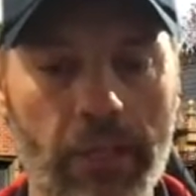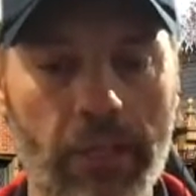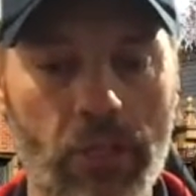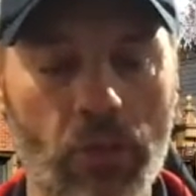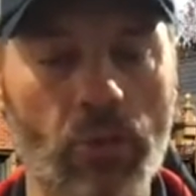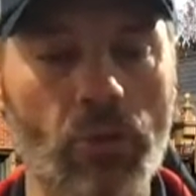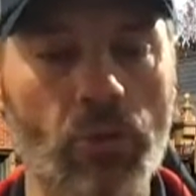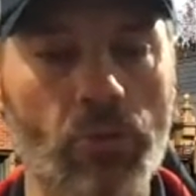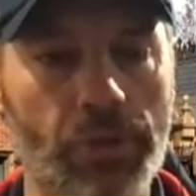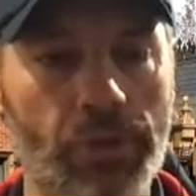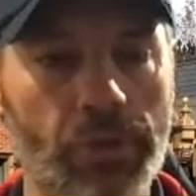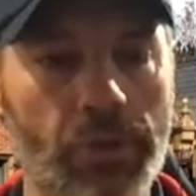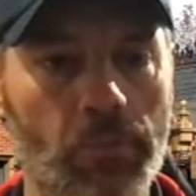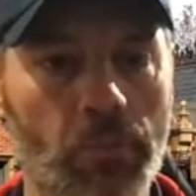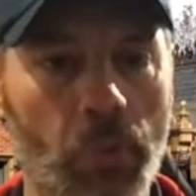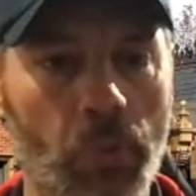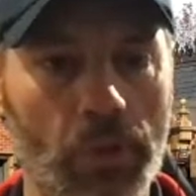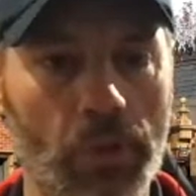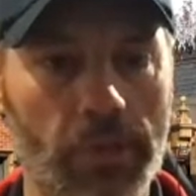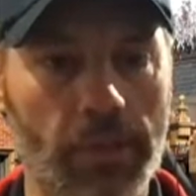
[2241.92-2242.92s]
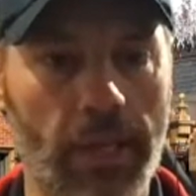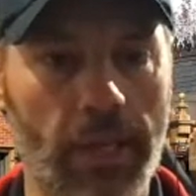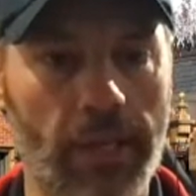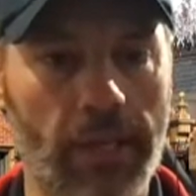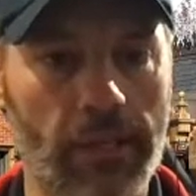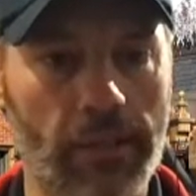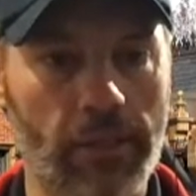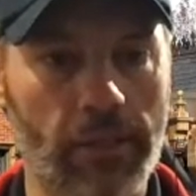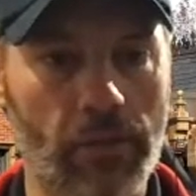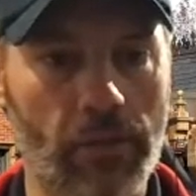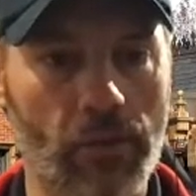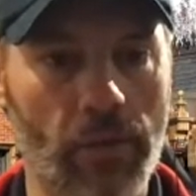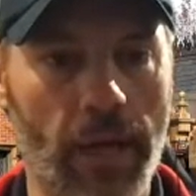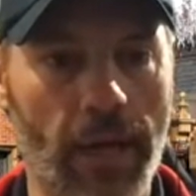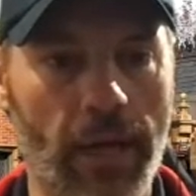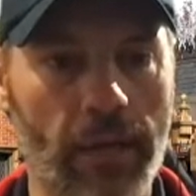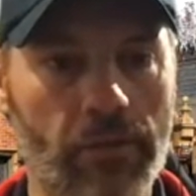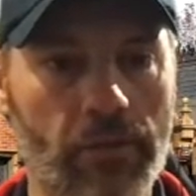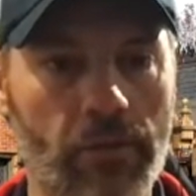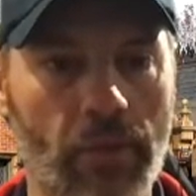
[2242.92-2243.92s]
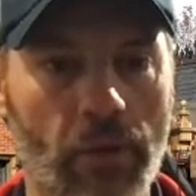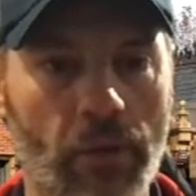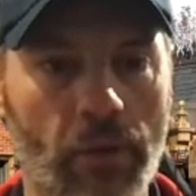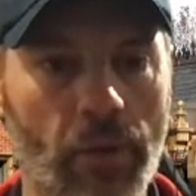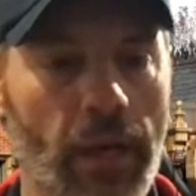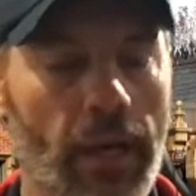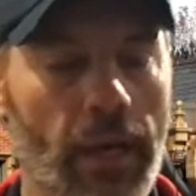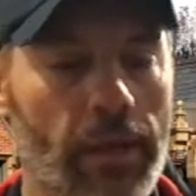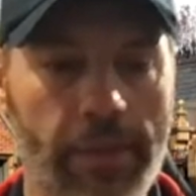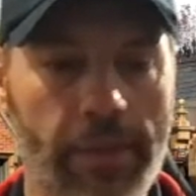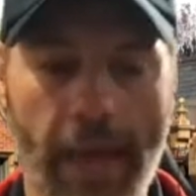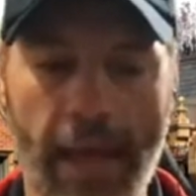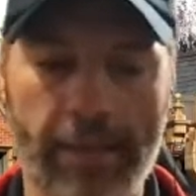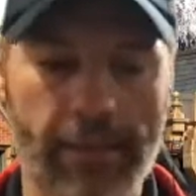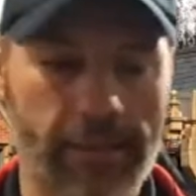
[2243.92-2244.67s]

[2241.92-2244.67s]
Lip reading: use the sports setting to do that. So that's